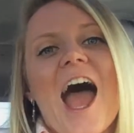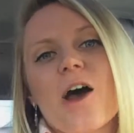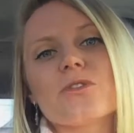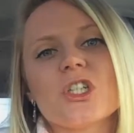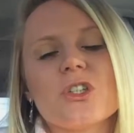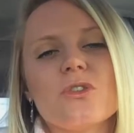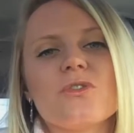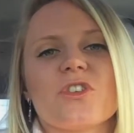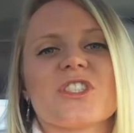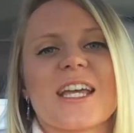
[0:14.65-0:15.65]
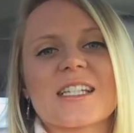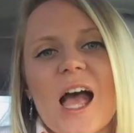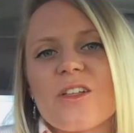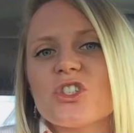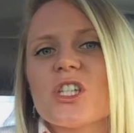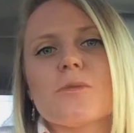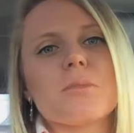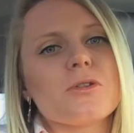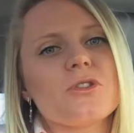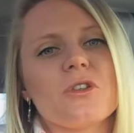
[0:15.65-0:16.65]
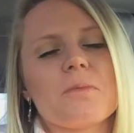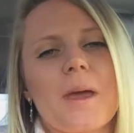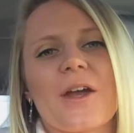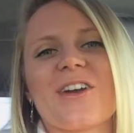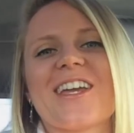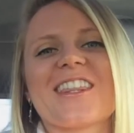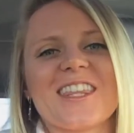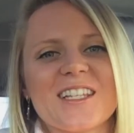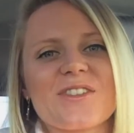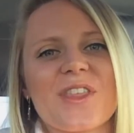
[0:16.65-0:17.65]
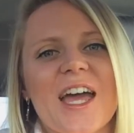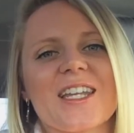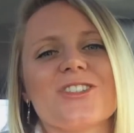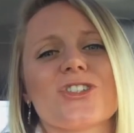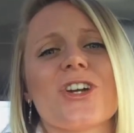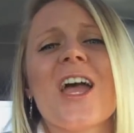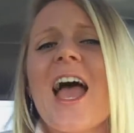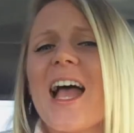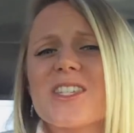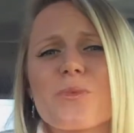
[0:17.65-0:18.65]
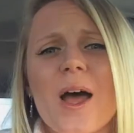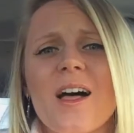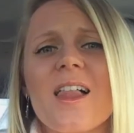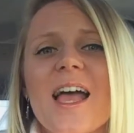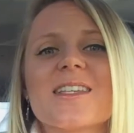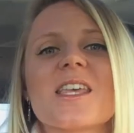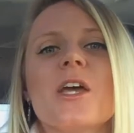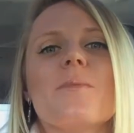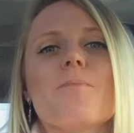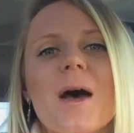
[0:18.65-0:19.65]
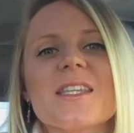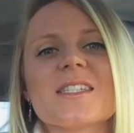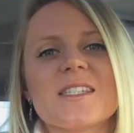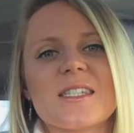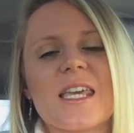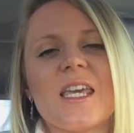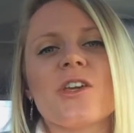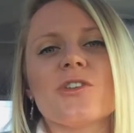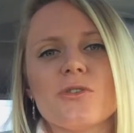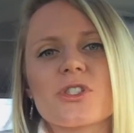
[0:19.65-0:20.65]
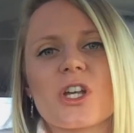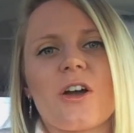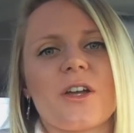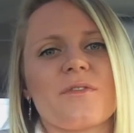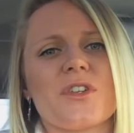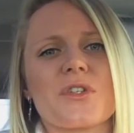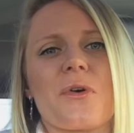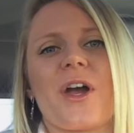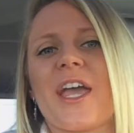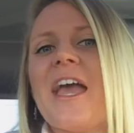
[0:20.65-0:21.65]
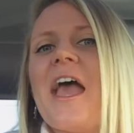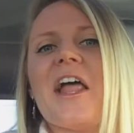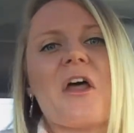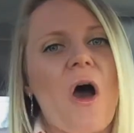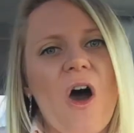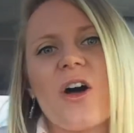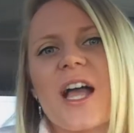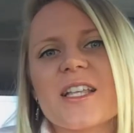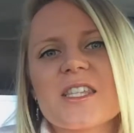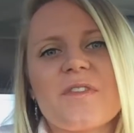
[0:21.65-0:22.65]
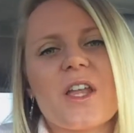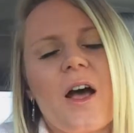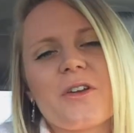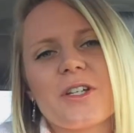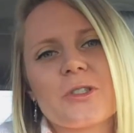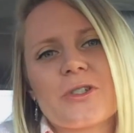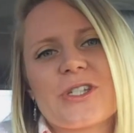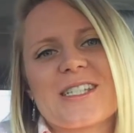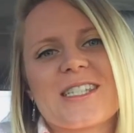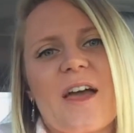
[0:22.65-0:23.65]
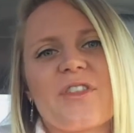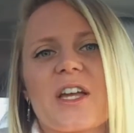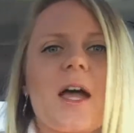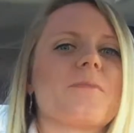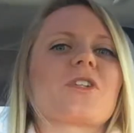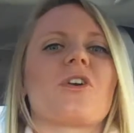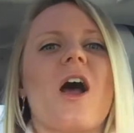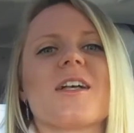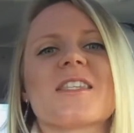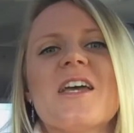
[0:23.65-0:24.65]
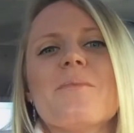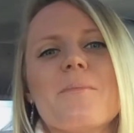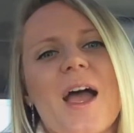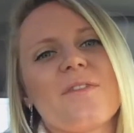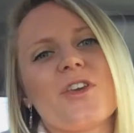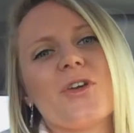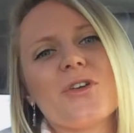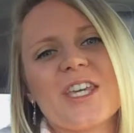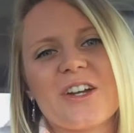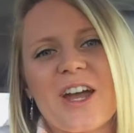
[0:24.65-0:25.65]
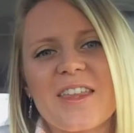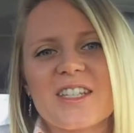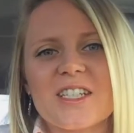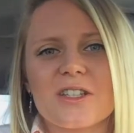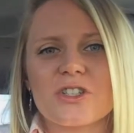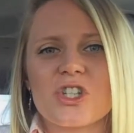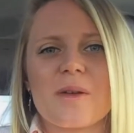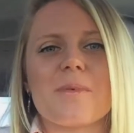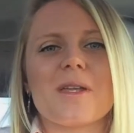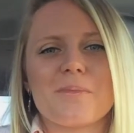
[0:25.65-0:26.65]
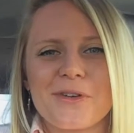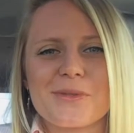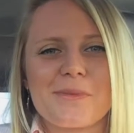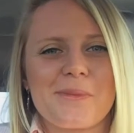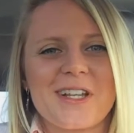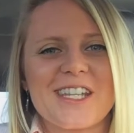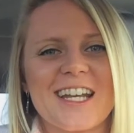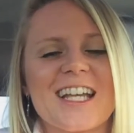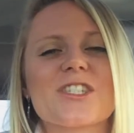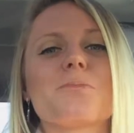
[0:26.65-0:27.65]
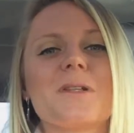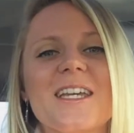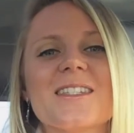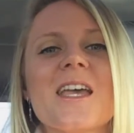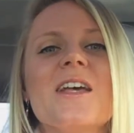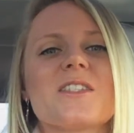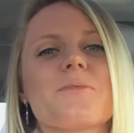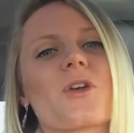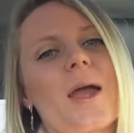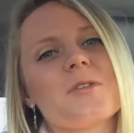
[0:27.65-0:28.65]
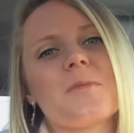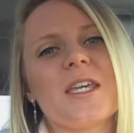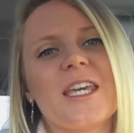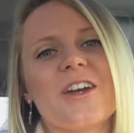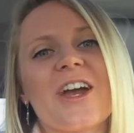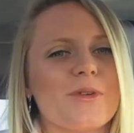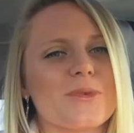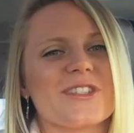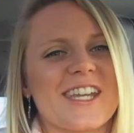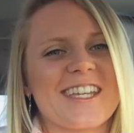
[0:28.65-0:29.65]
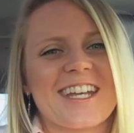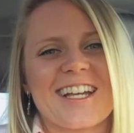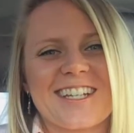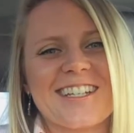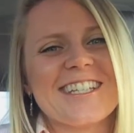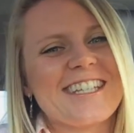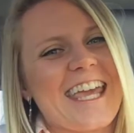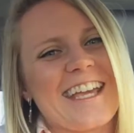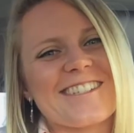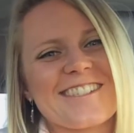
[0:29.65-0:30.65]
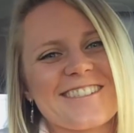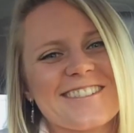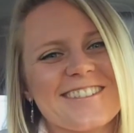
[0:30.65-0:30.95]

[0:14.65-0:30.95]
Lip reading: how-to for technology, Bluetooth pairing, things of that nature, as well as must-see used car inventory and all kinds of other interesting stuff that comes across my view here at the dealership in Bozeman, Montana. So please subscribe to me here and we'll stay connected. Thanks.